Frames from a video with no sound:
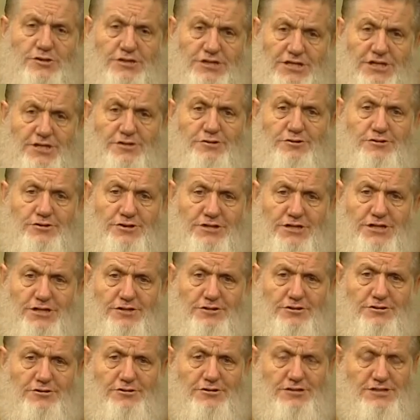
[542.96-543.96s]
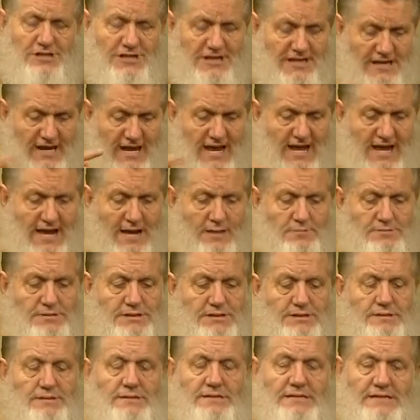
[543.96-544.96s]
teachers' teachers, the names
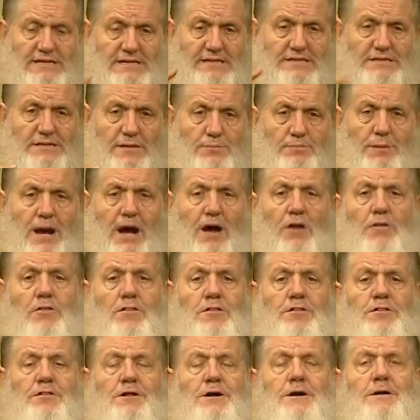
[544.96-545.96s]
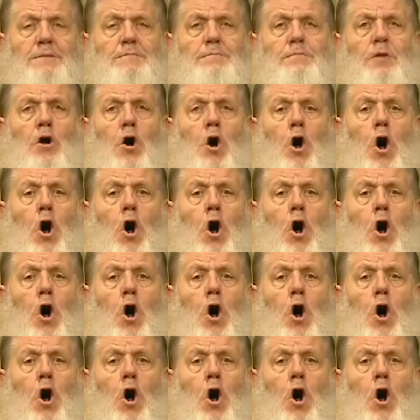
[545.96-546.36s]
and things about them,